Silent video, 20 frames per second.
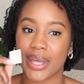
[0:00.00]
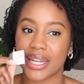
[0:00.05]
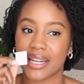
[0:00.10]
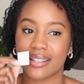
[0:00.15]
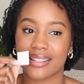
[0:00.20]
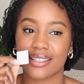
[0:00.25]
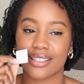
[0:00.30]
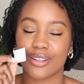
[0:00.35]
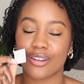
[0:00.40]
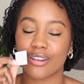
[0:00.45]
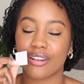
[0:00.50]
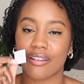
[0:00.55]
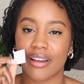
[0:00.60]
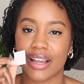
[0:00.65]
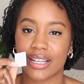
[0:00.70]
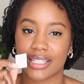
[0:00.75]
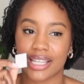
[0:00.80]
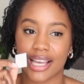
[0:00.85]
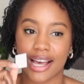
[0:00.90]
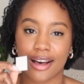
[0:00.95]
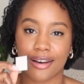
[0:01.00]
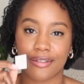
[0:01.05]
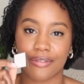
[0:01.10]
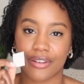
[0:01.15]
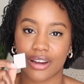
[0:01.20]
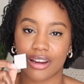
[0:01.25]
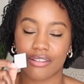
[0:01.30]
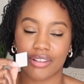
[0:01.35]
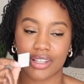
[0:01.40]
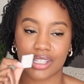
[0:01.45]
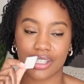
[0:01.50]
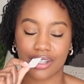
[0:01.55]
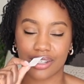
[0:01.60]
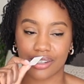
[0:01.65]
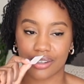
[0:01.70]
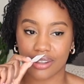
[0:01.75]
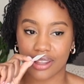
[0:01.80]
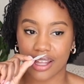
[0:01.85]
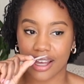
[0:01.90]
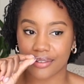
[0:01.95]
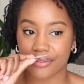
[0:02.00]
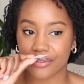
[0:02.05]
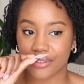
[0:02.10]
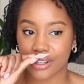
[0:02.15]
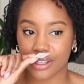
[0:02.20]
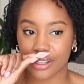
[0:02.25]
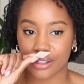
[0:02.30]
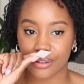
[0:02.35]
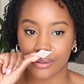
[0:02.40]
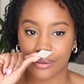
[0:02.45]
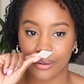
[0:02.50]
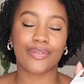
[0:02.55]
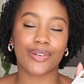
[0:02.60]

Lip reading: and it's so crazy how fragrance can do that for you.